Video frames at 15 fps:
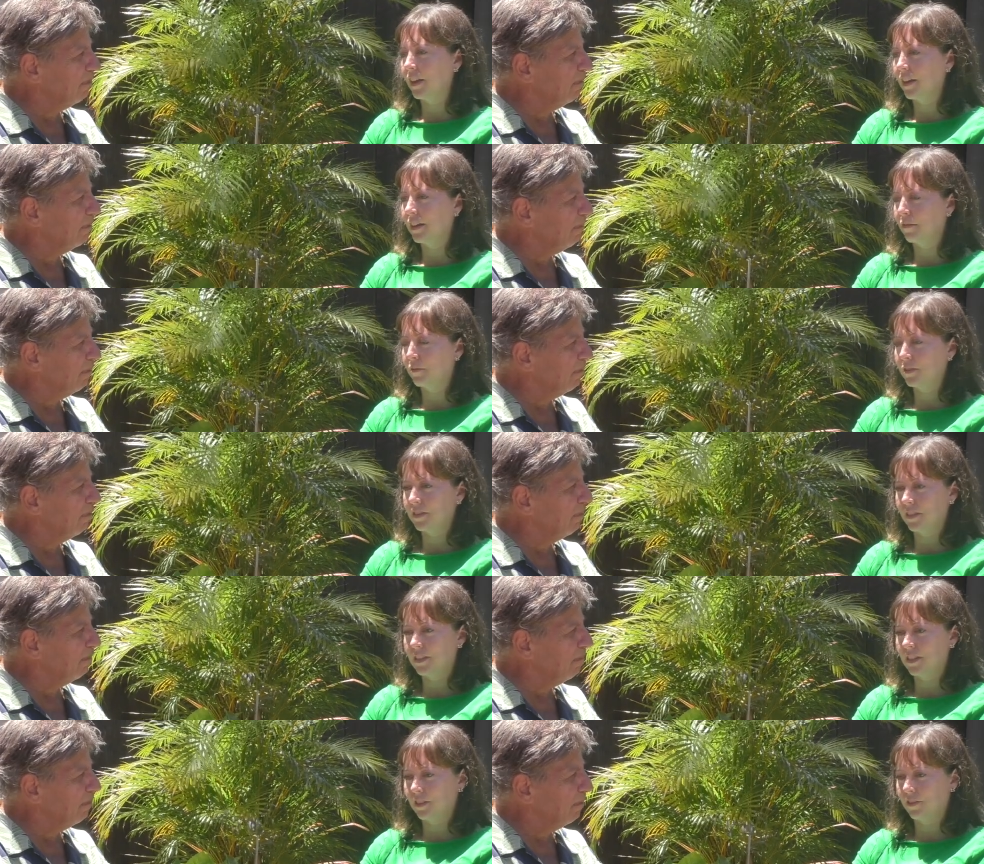Speaker 1: think it was
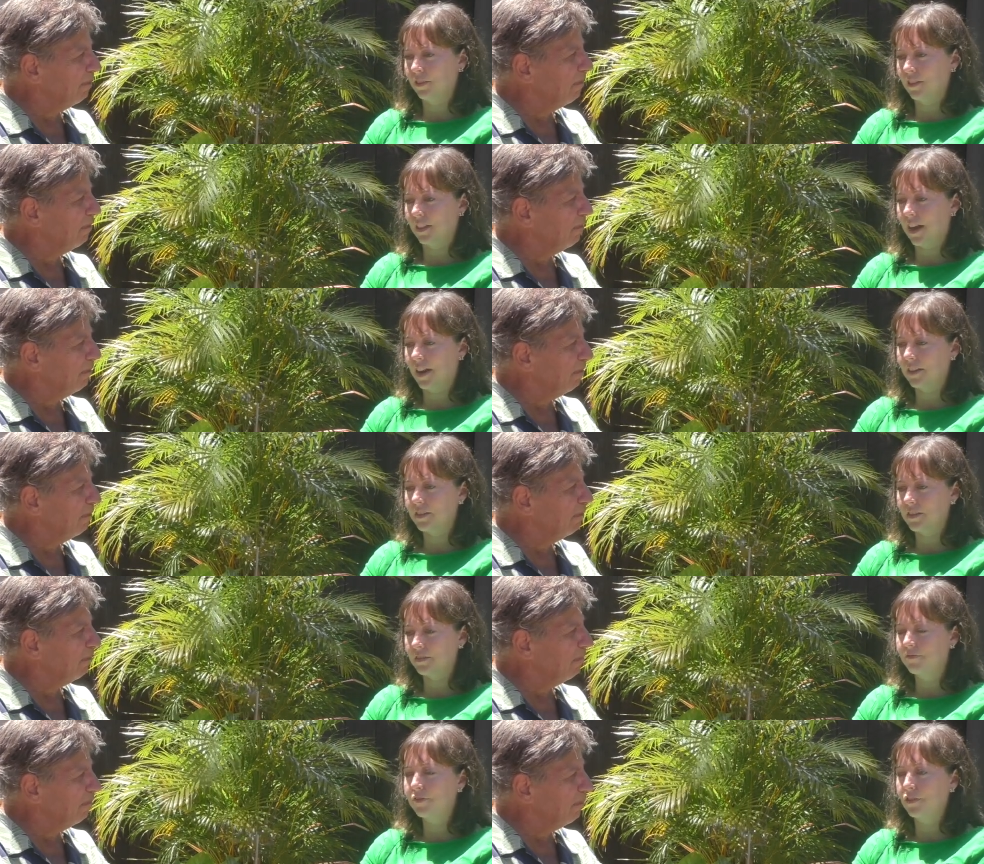until the
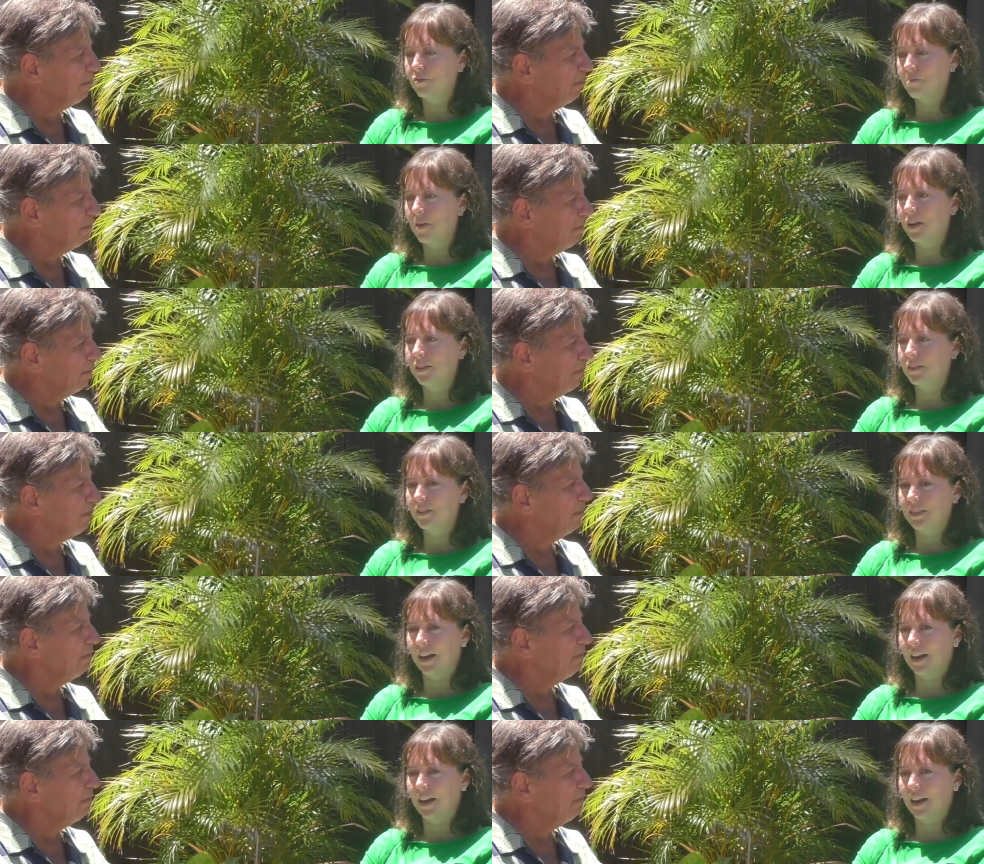last few months